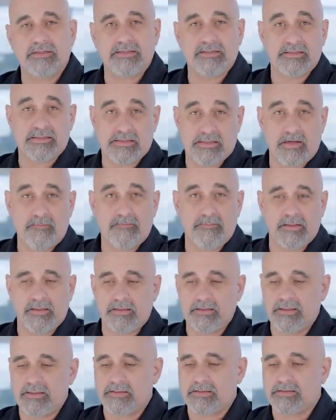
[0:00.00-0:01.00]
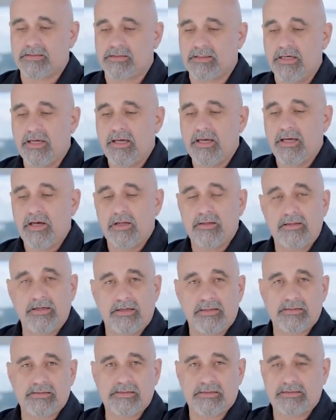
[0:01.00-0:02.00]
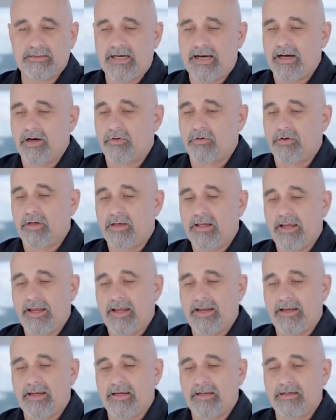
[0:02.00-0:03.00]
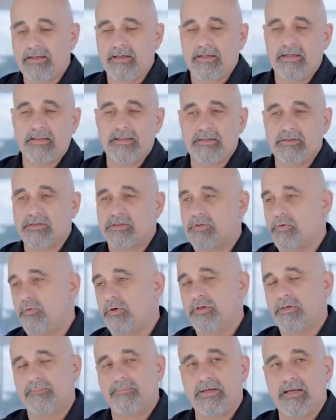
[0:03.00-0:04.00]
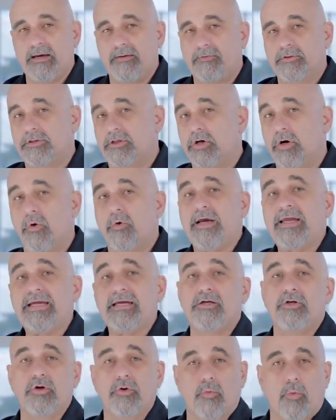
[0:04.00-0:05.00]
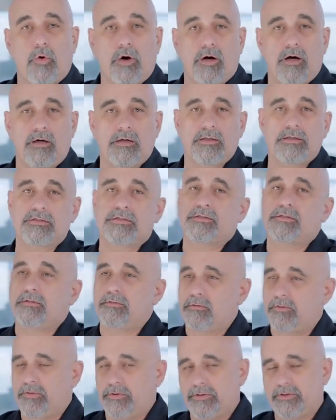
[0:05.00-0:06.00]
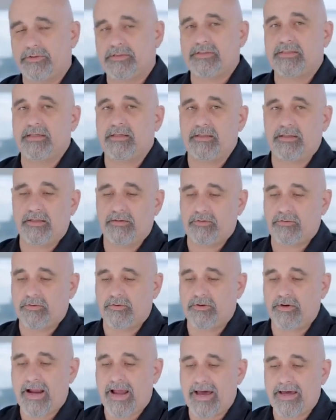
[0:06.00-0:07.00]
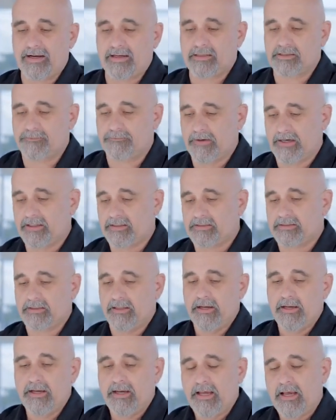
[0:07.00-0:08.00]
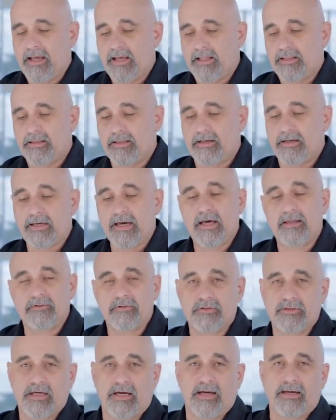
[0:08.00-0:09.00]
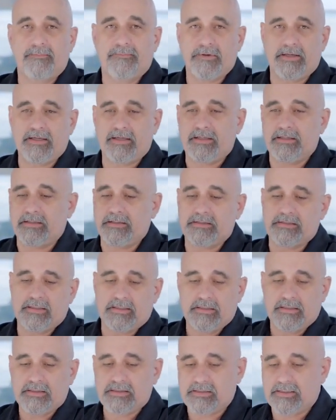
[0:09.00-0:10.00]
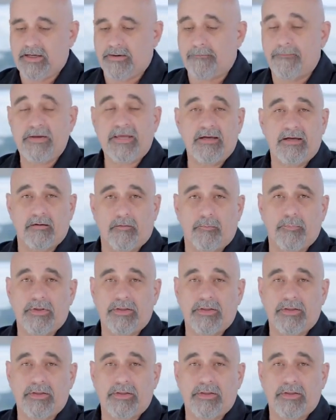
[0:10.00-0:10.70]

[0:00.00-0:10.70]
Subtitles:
and in some buildings that it's allowed, and it's going to be able to go in your walls, through your ceiling, through your attic space. The other type is CMP or